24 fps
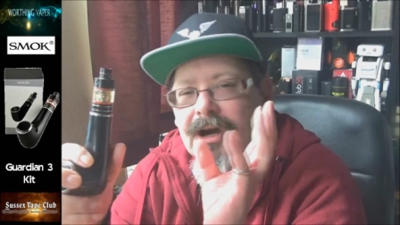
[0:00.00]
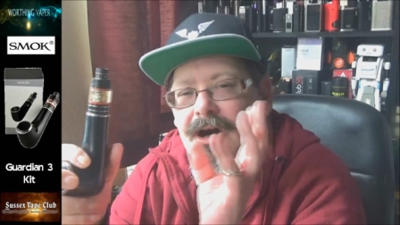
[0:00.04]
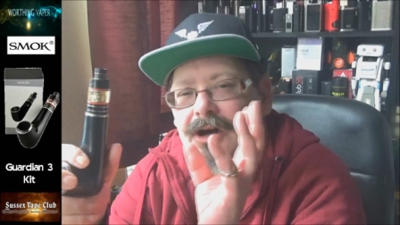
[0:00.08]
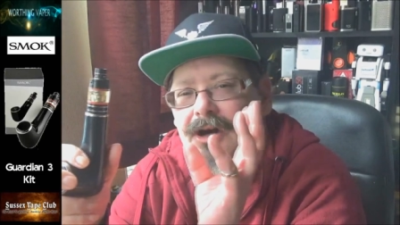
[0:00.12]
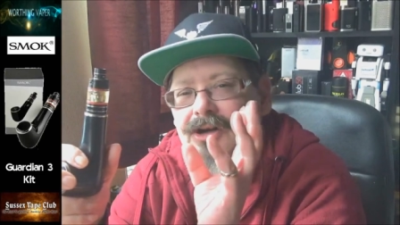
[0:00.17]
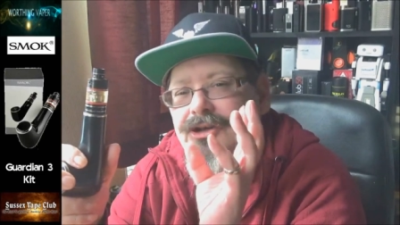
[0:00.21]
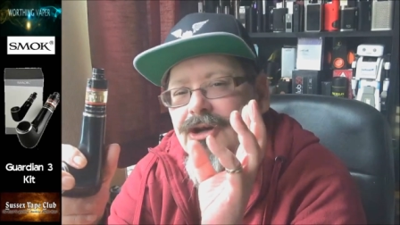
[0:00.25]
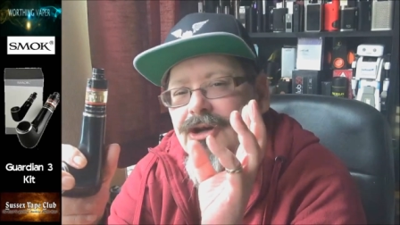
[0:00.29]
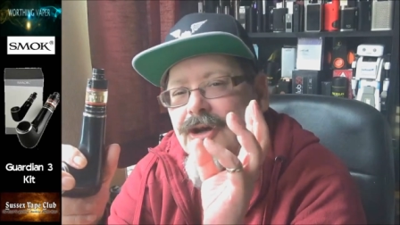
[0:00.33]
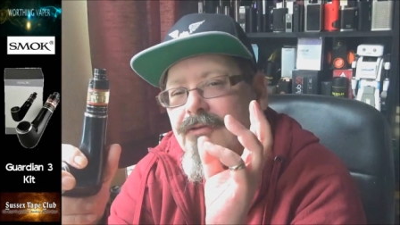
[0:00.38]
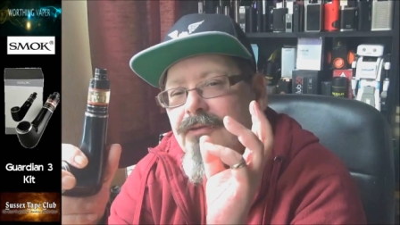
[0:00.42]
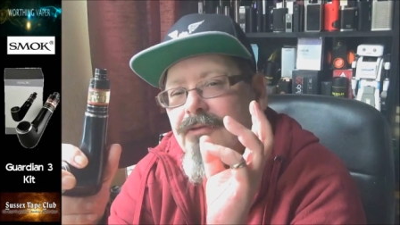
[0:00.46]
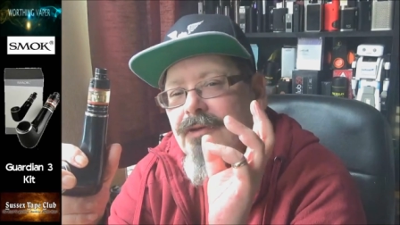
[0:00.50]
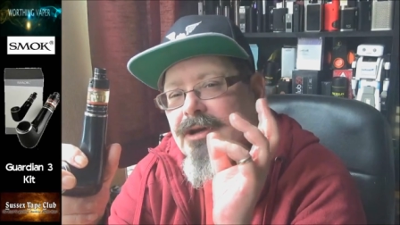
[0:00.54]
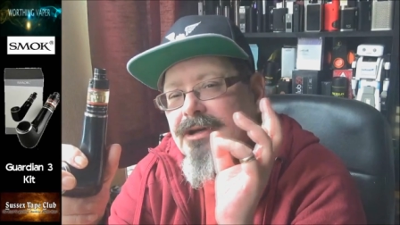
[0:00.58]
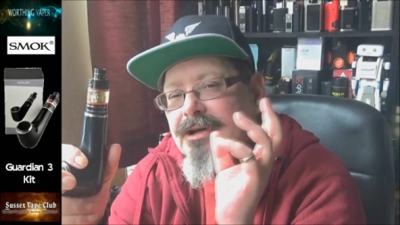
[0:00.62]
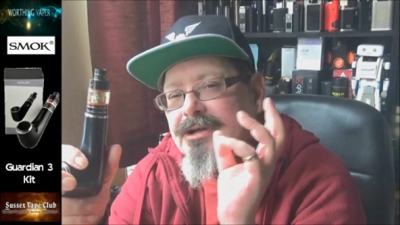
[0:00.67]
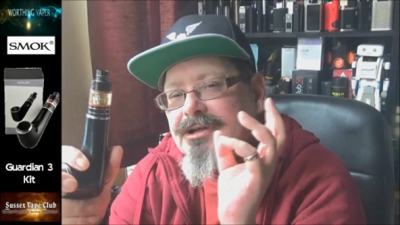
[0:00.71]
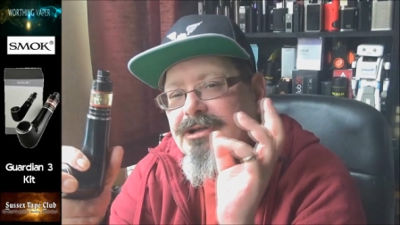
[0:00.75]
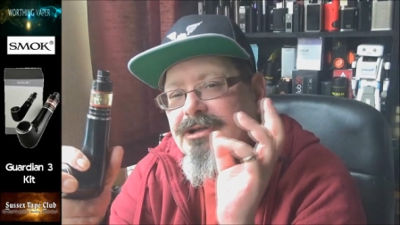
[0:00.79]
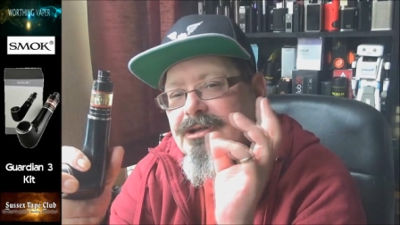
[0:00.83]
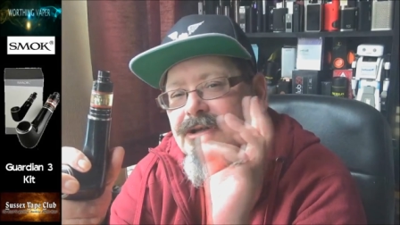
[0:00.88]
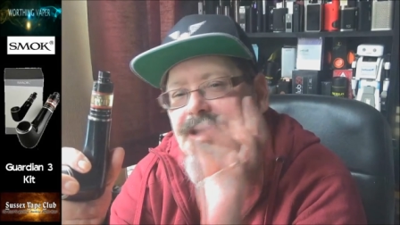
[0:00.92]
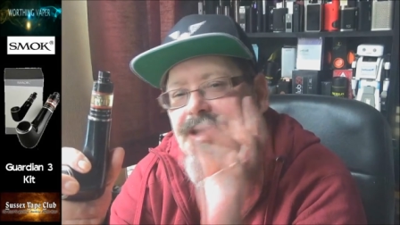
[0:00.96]
I generally
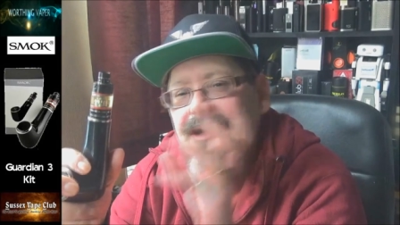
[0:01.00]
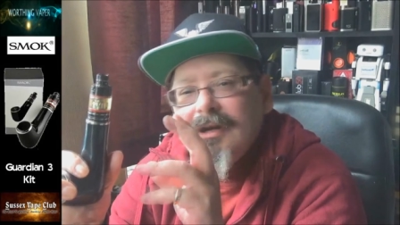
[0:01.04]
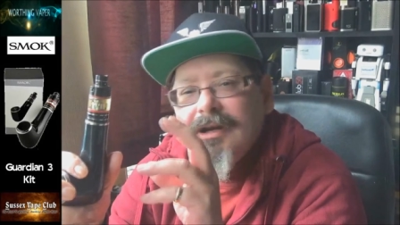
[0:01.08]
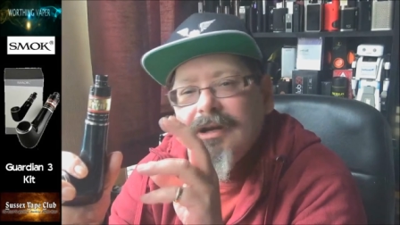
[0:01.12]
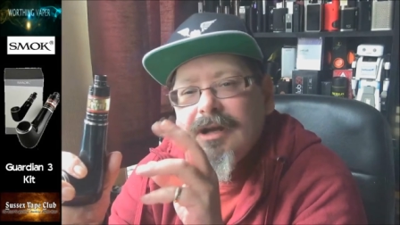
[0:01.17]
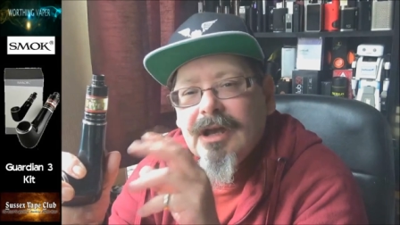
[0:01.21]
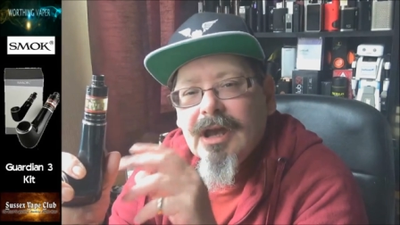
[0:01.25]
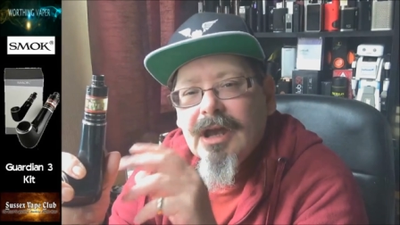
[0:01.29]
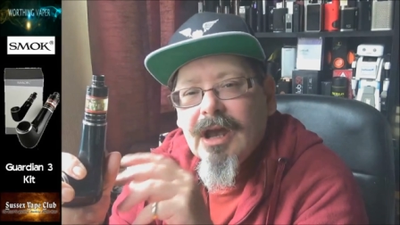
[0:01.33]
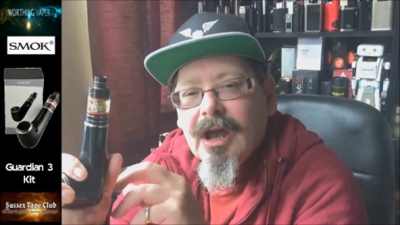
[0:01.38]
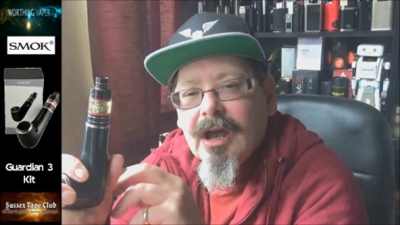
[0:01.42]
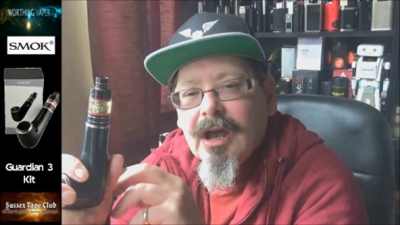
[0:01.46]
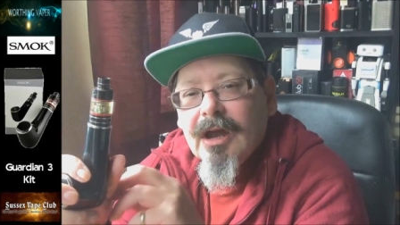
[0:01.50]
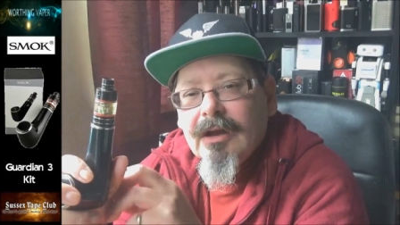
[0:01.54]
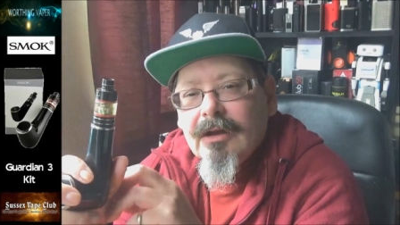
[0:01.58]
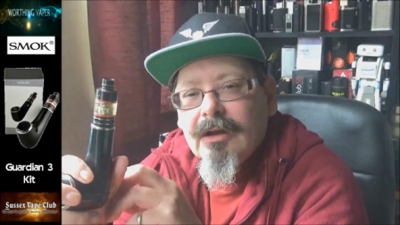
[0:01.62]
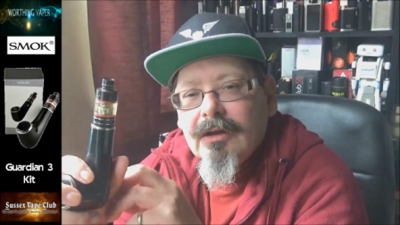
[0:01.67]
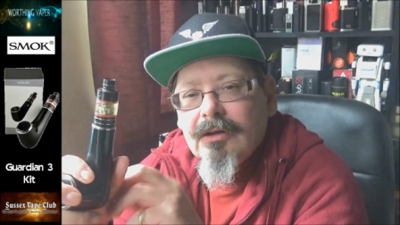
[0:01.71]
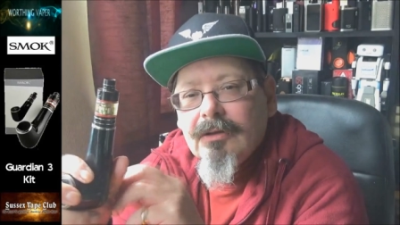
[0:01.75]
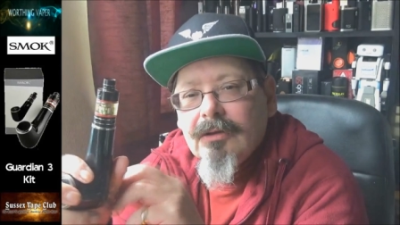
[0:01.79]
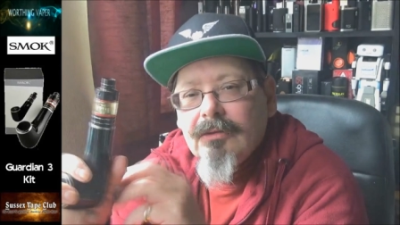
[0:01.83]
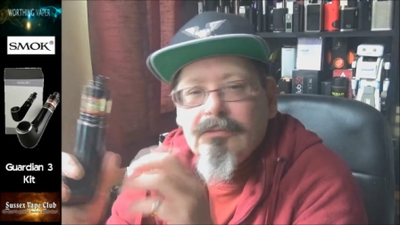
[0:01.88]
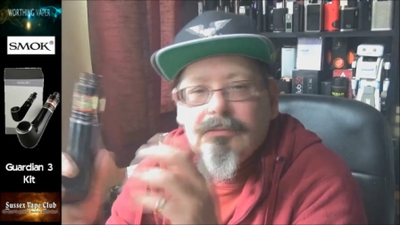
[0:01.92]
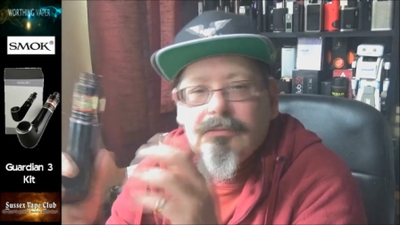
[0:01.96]
stay to
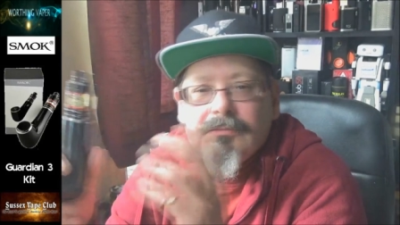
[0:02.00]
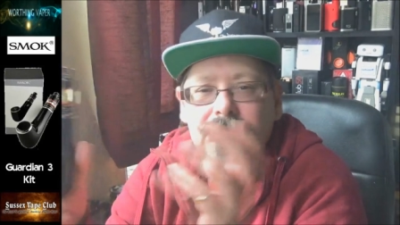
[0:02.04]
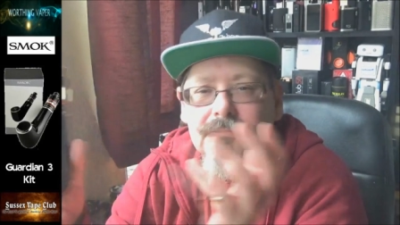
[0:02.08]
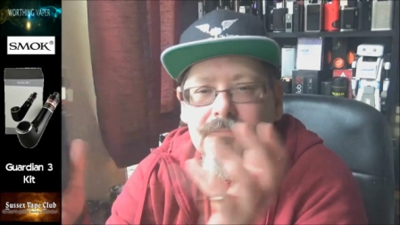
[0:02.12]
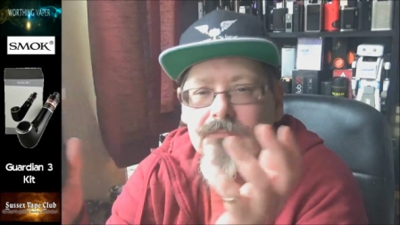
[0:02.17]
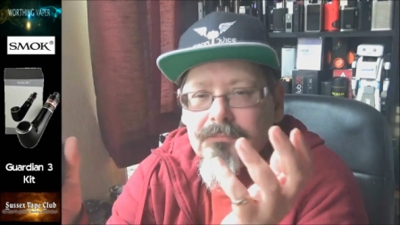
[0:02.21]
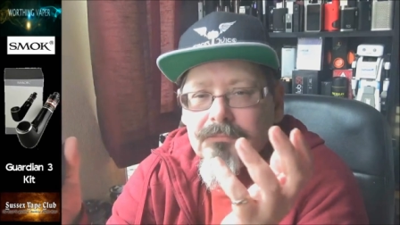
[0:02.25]
Kanthal.